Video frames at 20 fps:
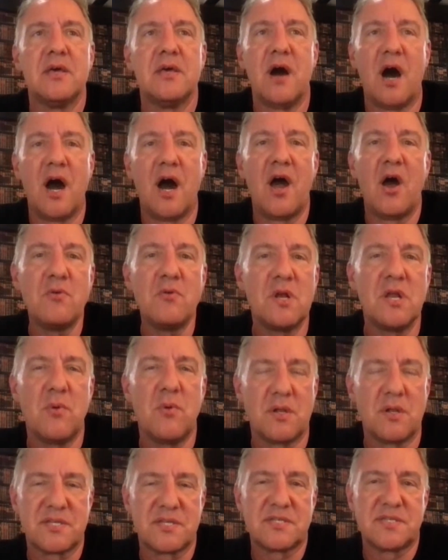I only
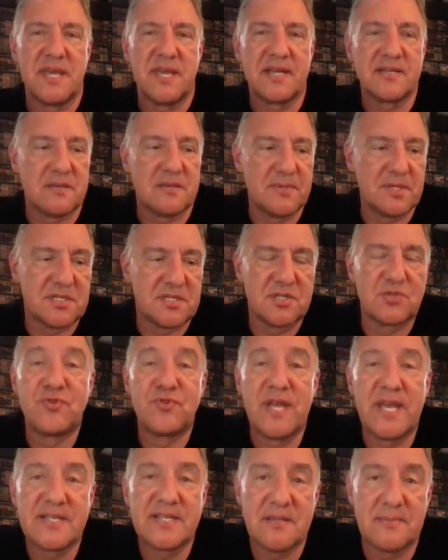want to see exhibitors
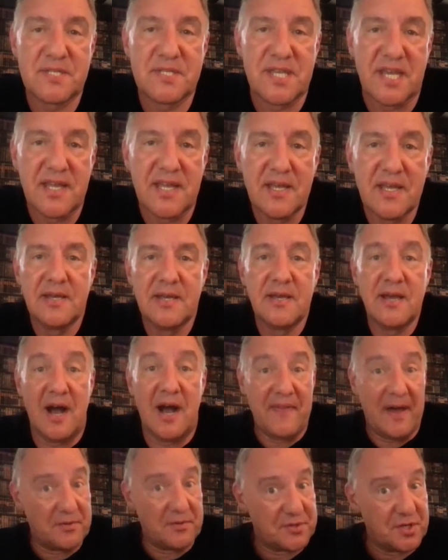re-exhibiting, and
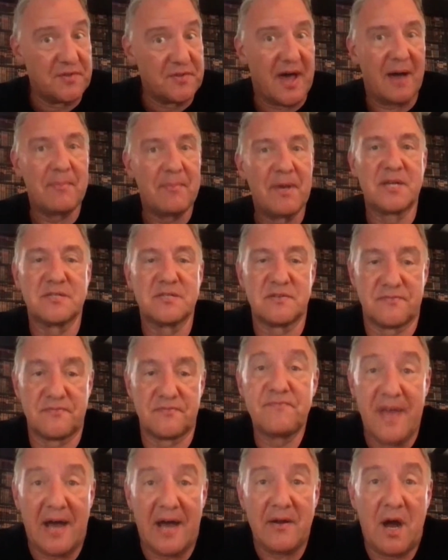they'll do that because of
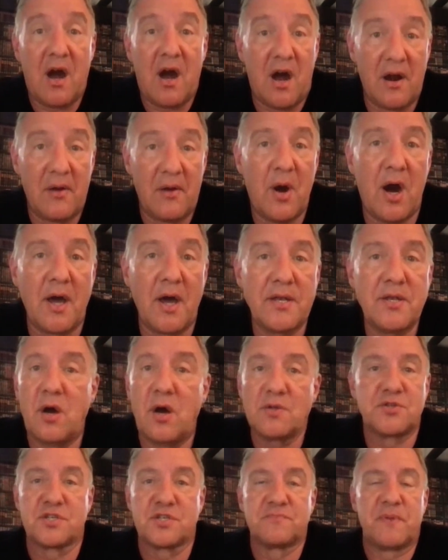that ROI,
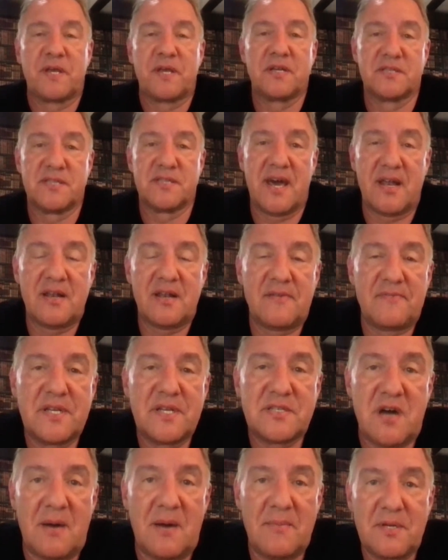not just because they had a lovely
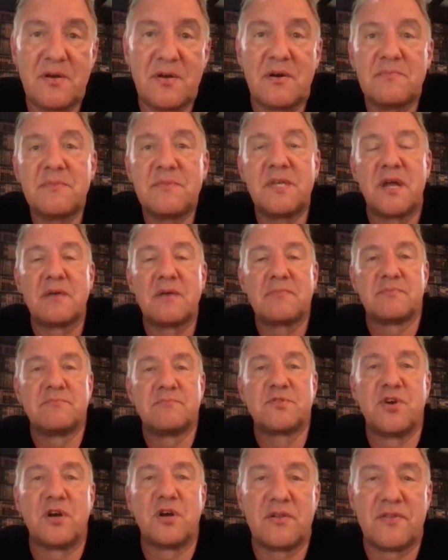time and got
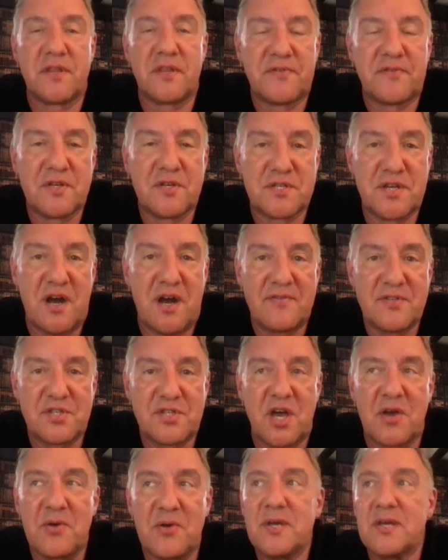drunk on the first night of the show.